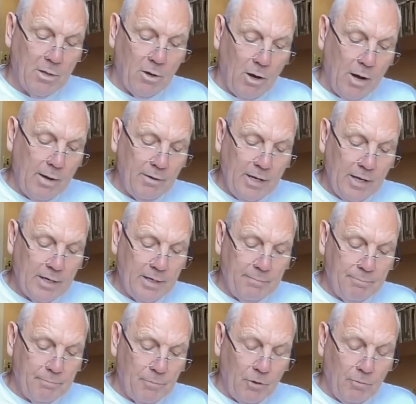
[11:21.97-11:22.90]
I am
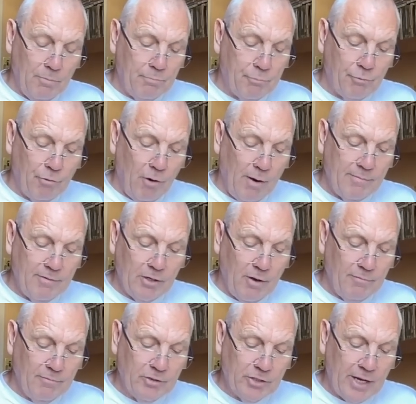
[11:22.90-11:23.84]
getting up private
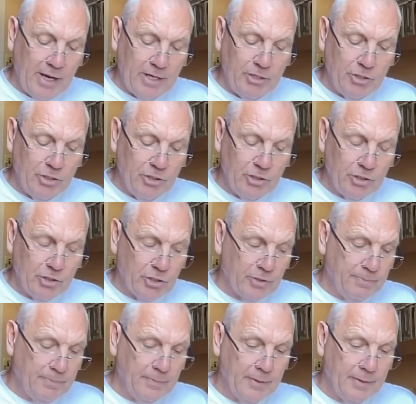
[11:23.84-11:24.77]
conversations.